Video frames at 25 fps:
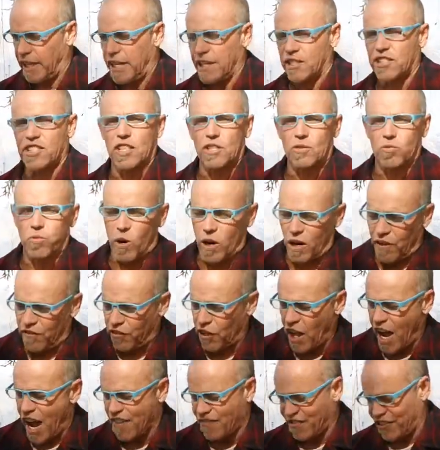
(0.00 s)
It's just one of
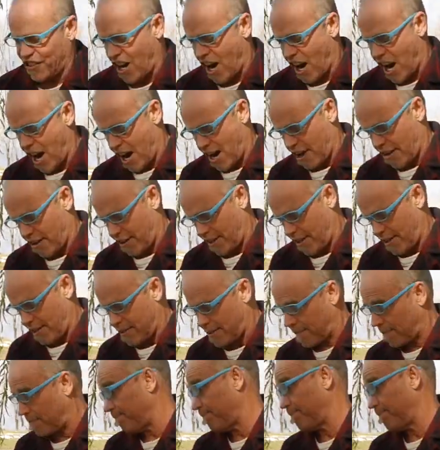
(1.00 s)
life's ironies.